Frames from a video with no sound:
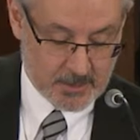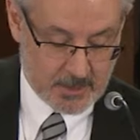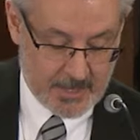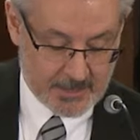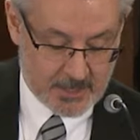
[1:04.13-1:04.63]

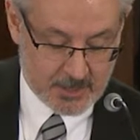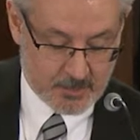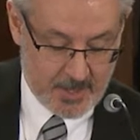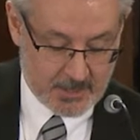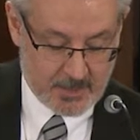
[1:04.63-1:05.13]
IT
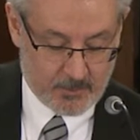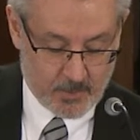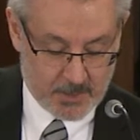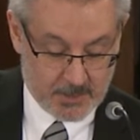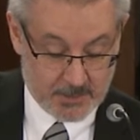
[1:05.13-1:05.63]
spending
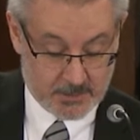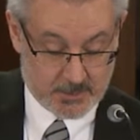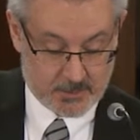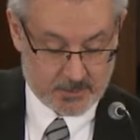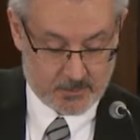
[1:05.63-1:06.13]

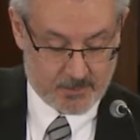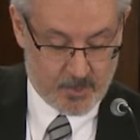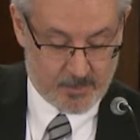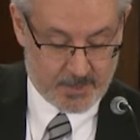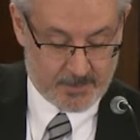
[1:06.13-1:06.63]
was, one
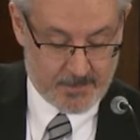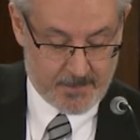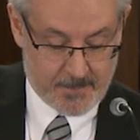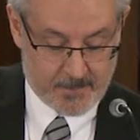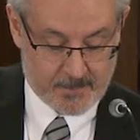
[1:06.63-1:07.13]
moment, I
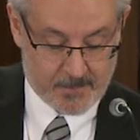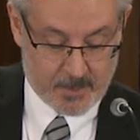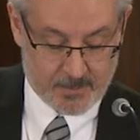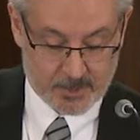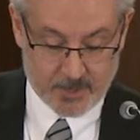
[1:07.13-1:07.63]
want
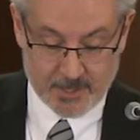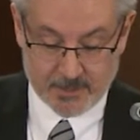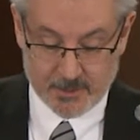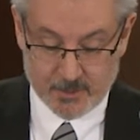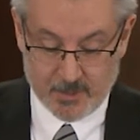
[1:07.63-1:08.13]
to make sure I
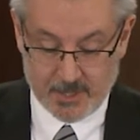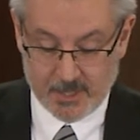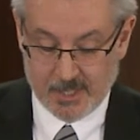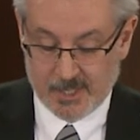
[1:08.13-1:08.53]
get this right,